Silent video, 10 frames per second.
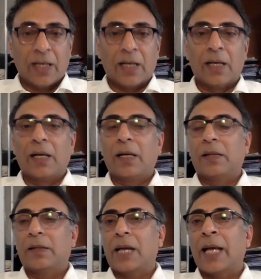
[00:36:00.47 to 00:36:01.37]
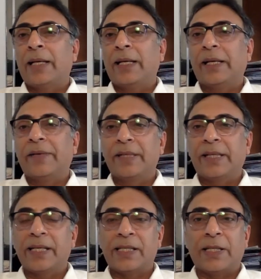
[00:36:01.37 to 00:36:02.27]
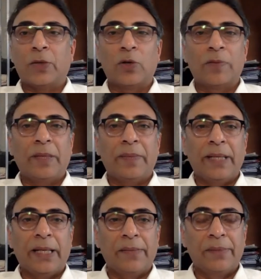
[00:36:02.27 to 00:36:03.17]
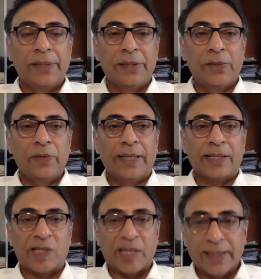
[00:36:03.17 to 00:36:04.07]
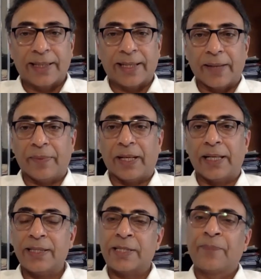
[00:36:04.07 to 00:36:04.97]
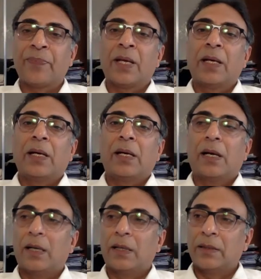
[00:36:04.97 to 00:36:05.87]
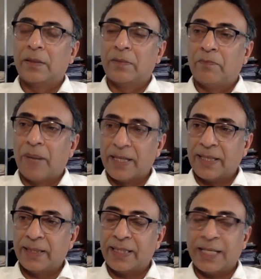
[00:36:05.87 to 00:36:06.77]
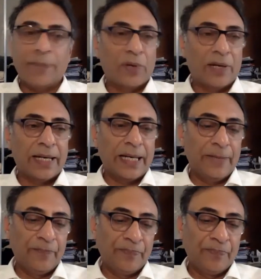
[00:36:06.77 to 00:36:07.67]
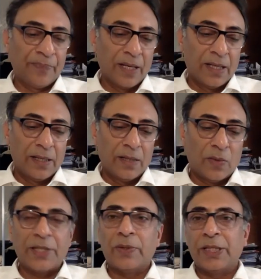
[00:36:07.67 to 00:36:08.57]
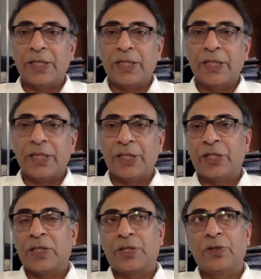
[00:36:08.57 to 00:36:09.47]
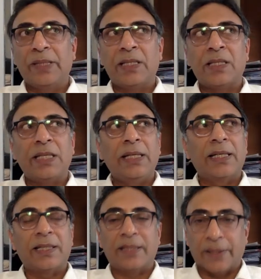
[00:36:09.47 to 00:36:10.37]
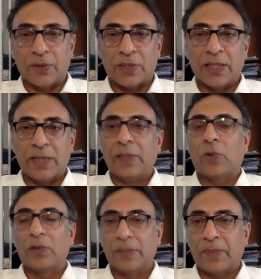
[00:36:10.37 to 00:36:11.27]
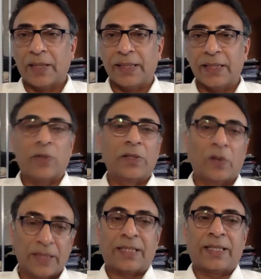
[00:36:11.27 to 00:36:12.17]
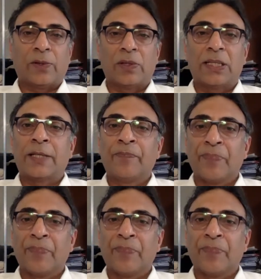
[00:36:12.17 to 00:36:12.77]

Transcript: And in a given case, the court may be able to extend the timelines. But at the same point of time, 120 should be seen as sacrosanct by all the parties, all the stakeholders,